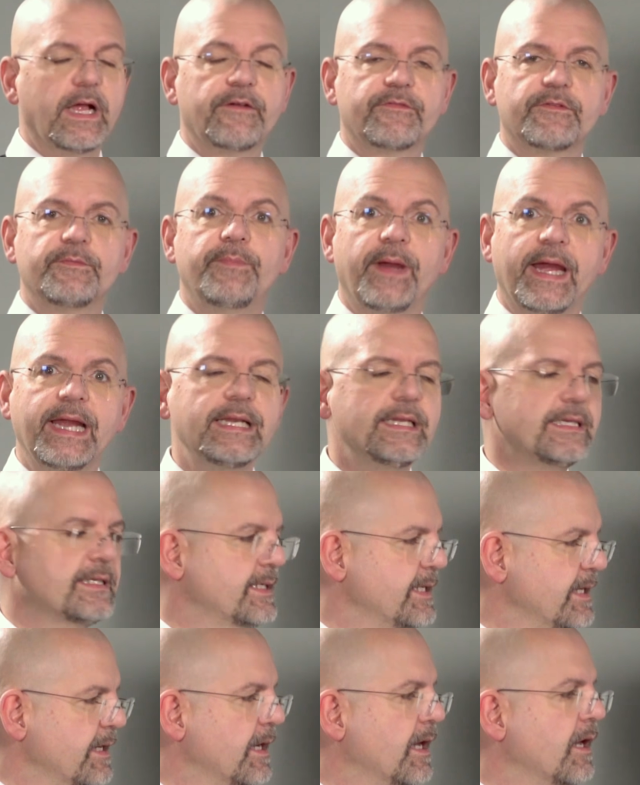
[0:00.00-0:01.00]

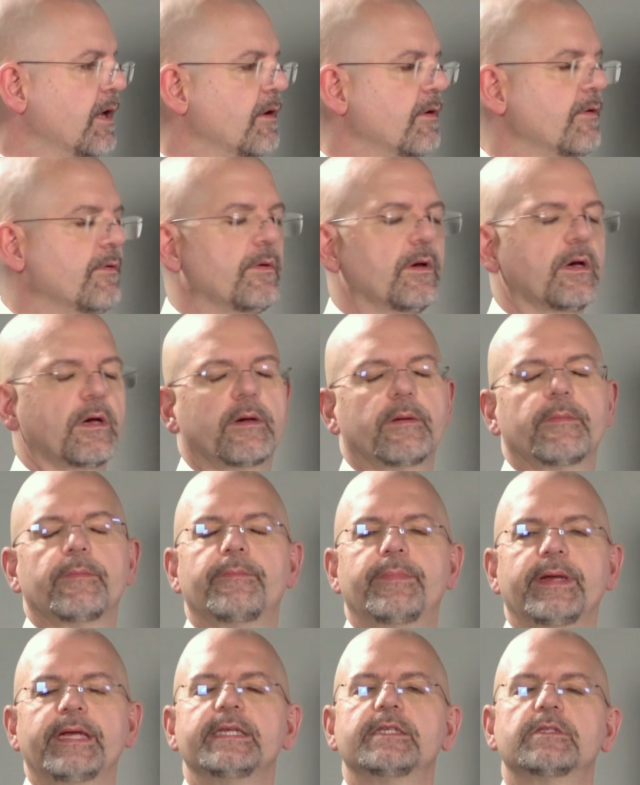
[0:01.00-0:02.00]
dependency
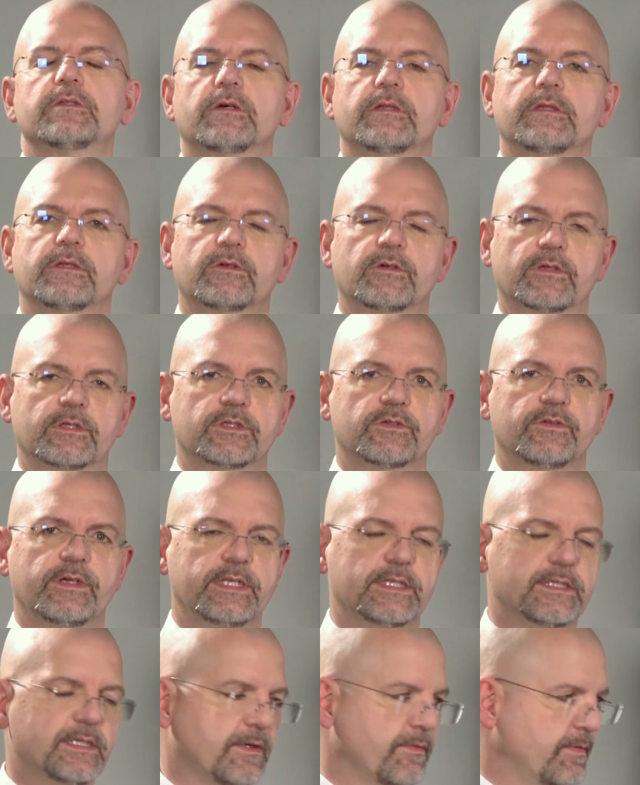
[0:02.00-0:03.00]
based on the
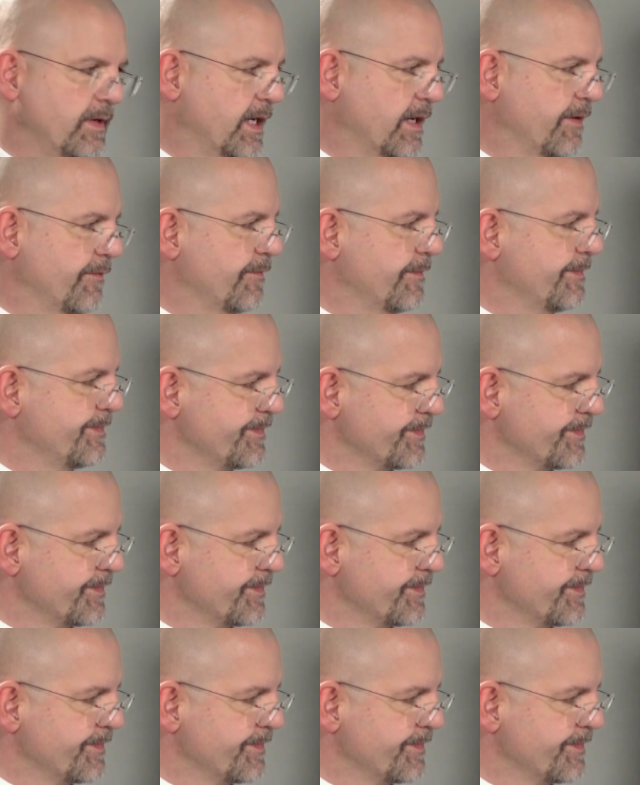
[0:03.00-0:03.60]
constraints that we have.